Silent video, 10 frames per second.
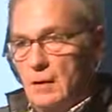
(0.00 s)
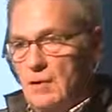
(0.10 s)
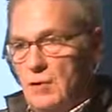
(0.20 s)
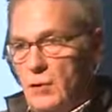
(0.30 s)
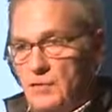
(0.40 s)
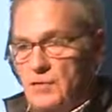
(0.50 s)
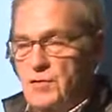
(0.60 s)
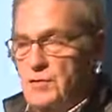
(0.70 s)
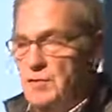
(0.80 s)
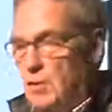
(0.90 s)
in the
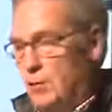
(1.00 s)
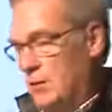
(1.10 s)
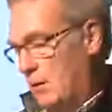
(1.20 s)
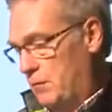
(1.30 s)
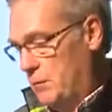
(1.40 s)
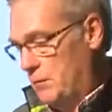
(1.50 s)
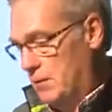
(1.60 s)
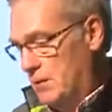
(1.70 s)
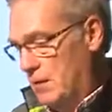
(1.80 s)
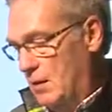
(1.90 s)
questions and so on
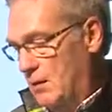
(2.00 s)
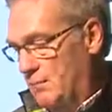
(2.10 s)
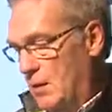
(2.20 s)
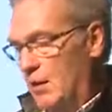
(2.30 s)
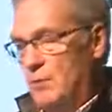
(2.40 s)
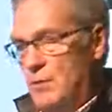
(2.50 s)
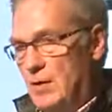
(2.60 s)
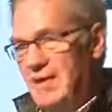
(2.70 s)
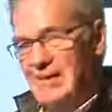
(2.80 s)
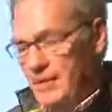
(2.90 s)
afterwards, uh, help me
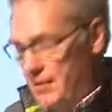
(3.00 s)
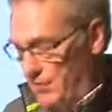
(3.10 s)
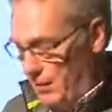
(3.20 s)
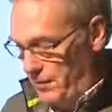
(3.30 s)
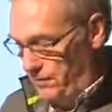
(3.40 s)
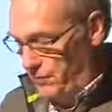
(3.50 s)
make it clearer.